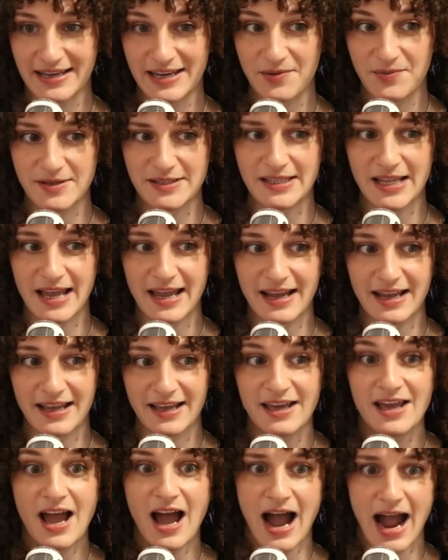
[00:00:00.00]
He was like,
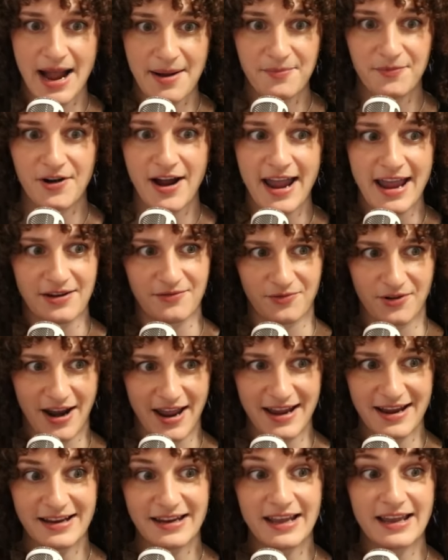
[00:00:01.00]
I'm right?
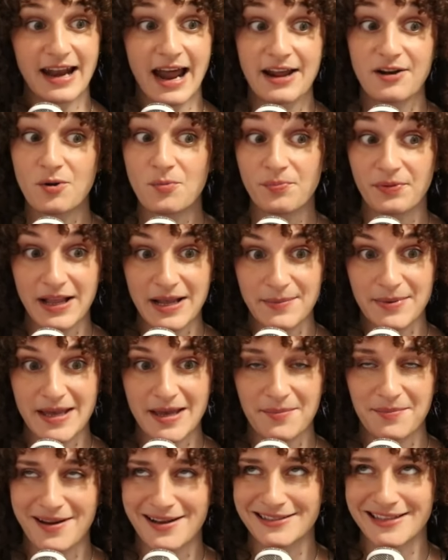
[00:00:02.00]
And I don't blame
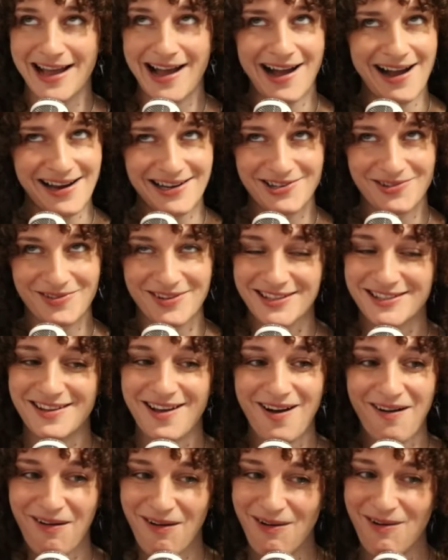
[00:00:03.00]
him because I do this
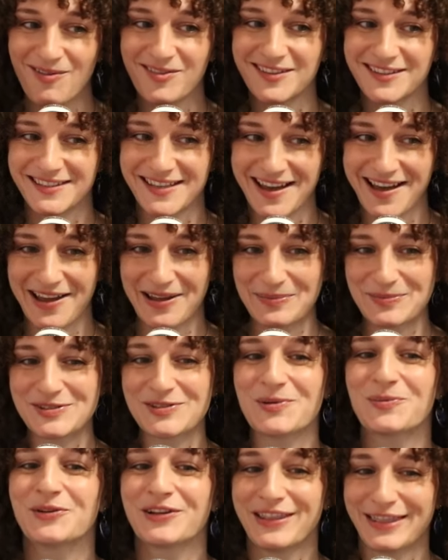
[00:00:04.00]
all the time.
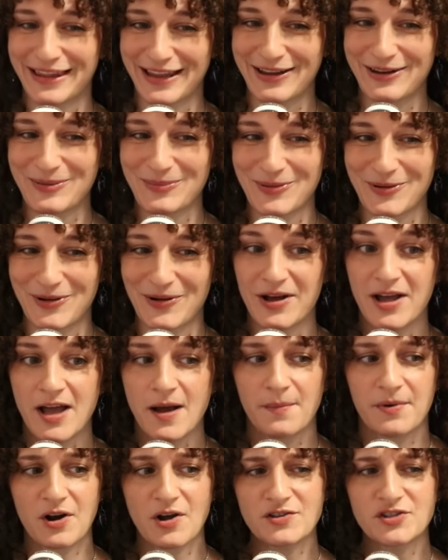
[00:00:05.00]
So relatable.
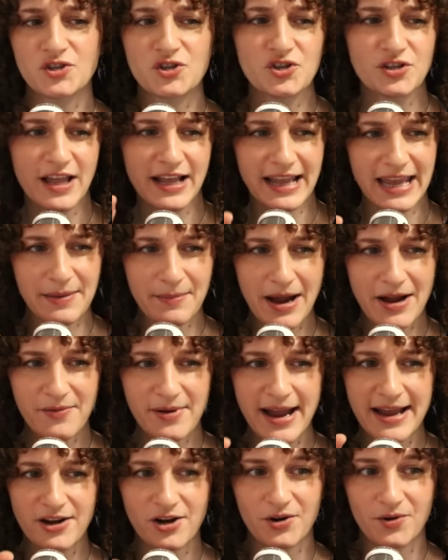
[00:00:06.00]
But also you're like, am I
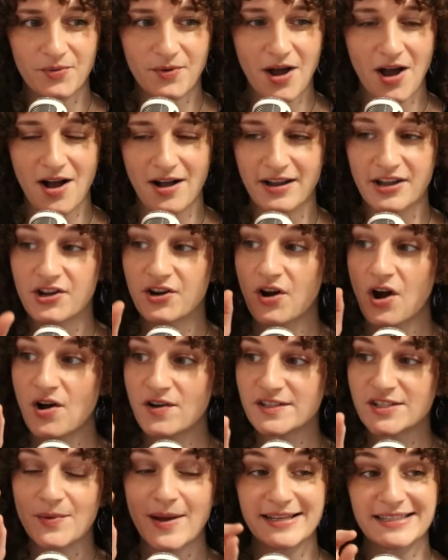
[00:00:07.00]
right or wrong? You're
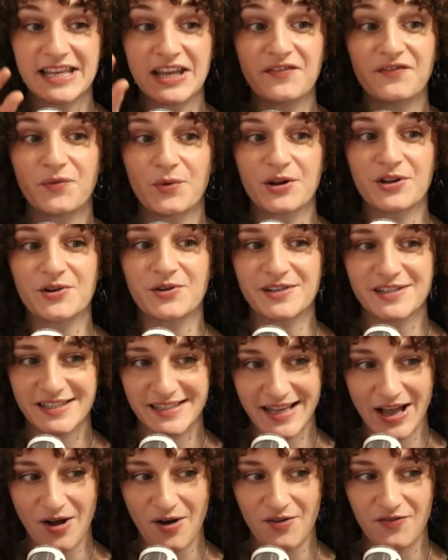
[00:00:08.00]
also asking for
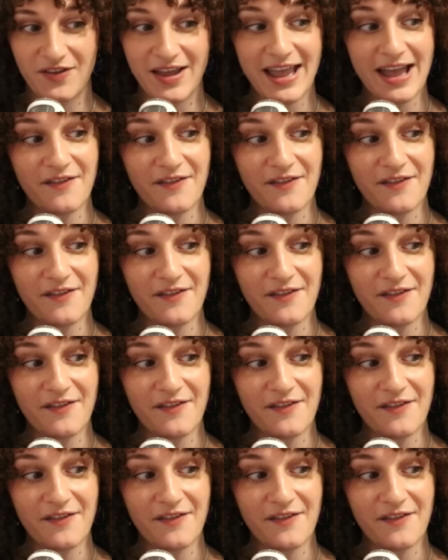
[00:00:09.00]
yourself.